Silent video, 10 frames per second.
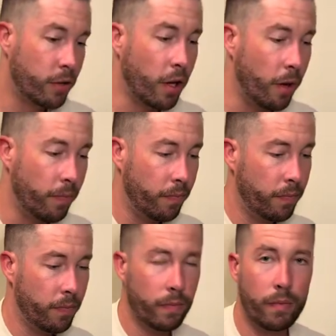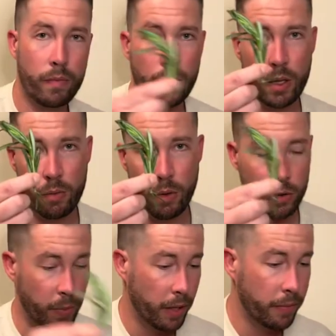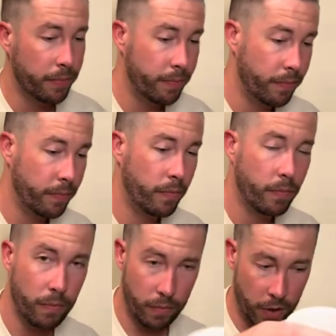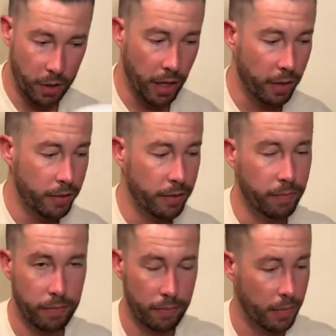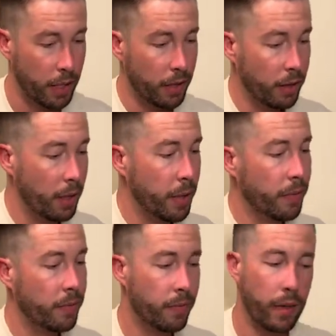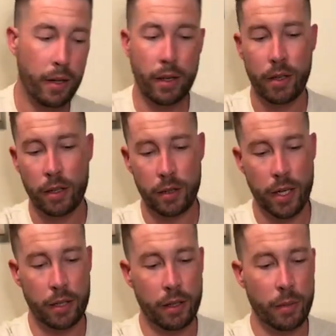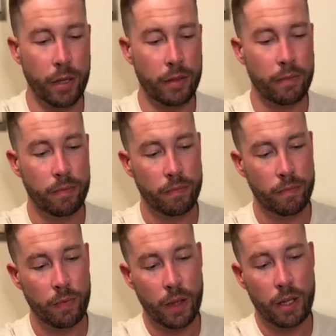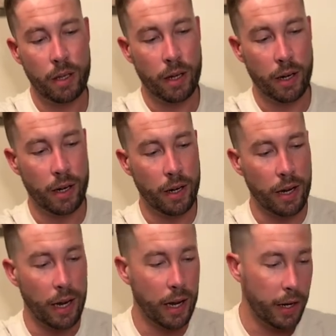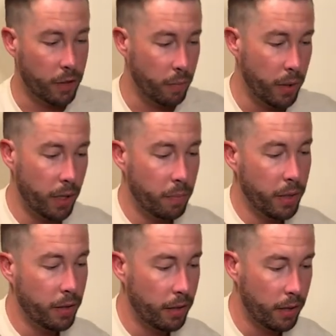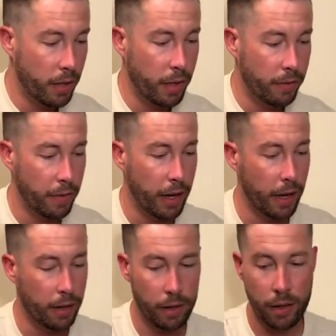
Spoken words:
So, rosemary, cherries, lemon. I take the lemon, get a nice big peel off that.